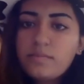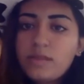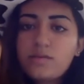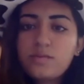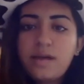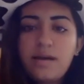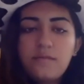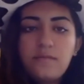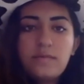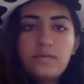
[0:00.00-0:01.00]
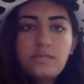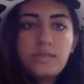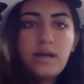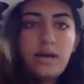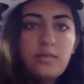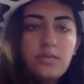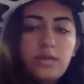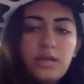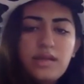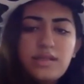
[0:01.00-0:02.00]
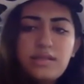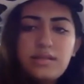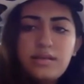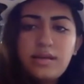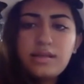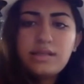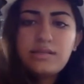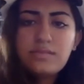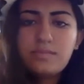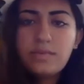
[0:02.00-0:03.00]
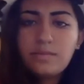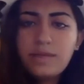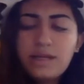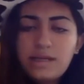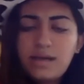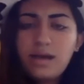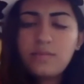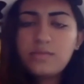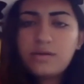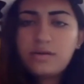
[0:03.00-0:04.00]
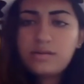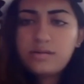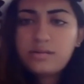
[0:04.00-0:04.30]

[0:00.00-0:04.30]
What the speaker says: We have time. Is this meeting timed on?